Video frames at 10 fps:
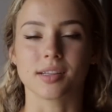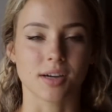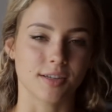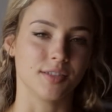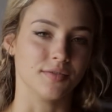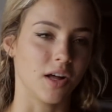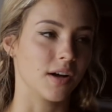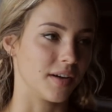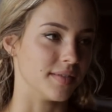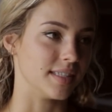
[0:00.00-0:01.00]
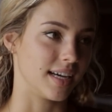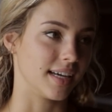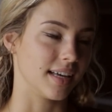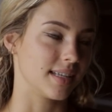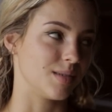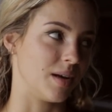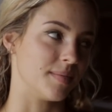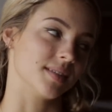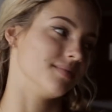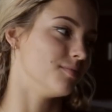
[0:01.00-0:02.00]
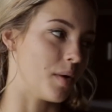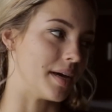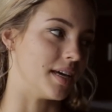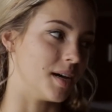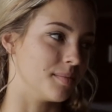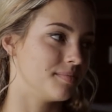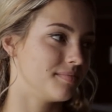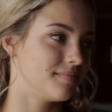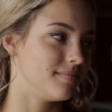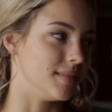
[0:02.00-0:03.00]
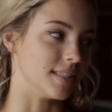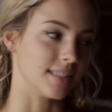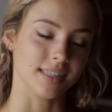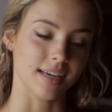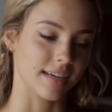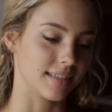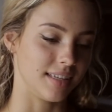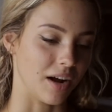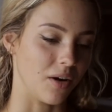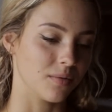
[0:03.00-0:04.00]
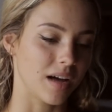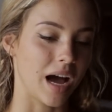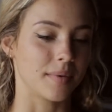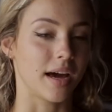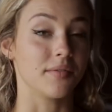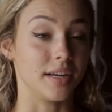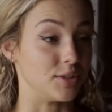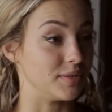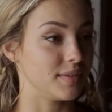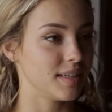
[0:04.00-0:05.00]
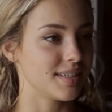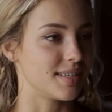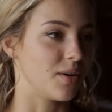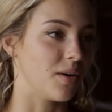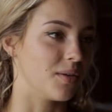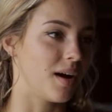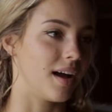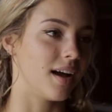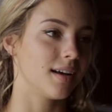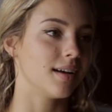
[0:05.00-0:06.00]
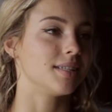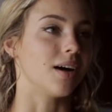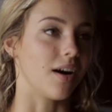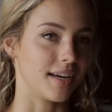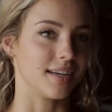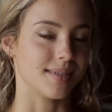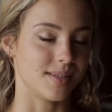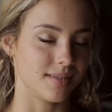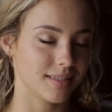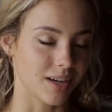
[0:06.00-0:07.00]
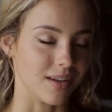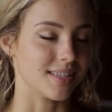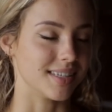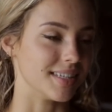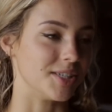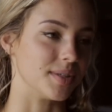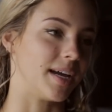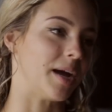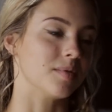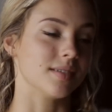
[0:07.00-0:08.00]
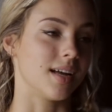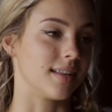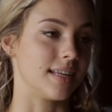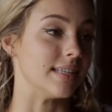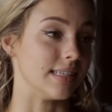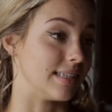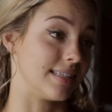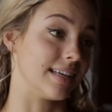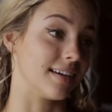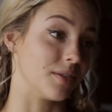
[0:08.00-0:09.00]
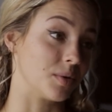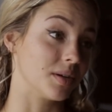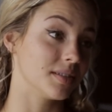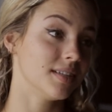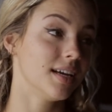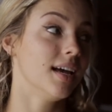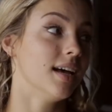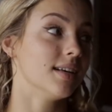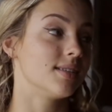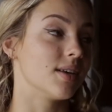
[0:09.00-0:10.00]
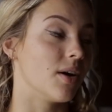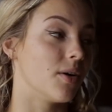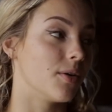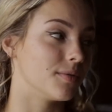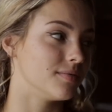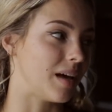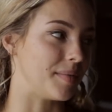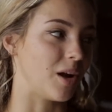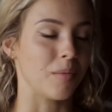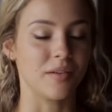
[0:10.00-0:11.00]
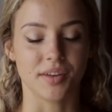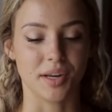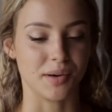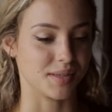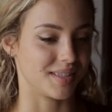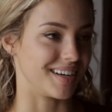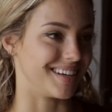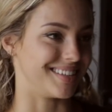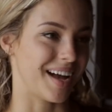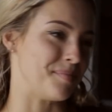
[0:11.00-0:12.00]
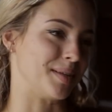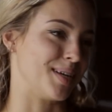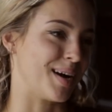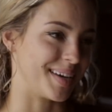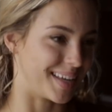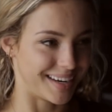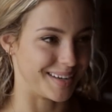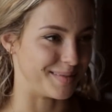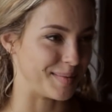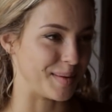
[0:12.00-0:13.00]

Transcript: It's hard to vlog every day. Like, sometimes waking up, you're just like, I'm kind of an introvert, so talking constantly to a camera is not the easiest thing in the world. So, all my videos, I'm not talking in any of them.